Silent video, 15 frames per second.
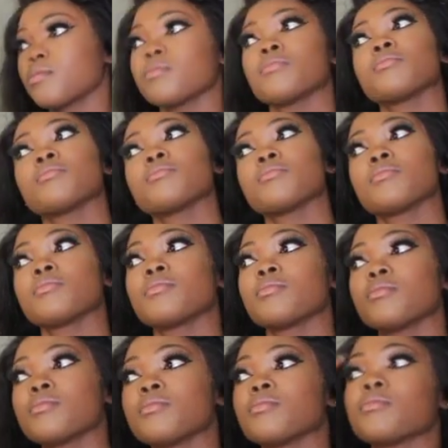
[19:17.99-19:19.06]
the frontal
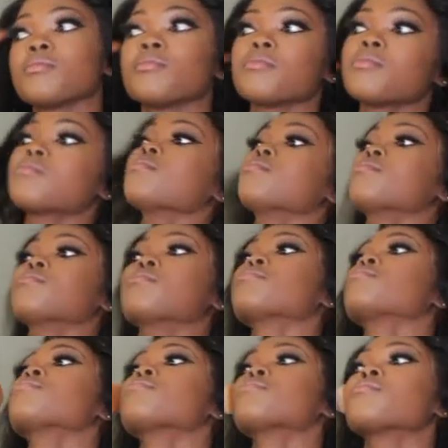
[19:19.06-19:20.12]
area of the
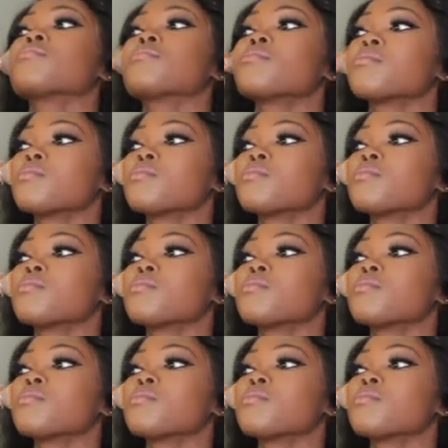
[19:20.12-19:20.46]
wig.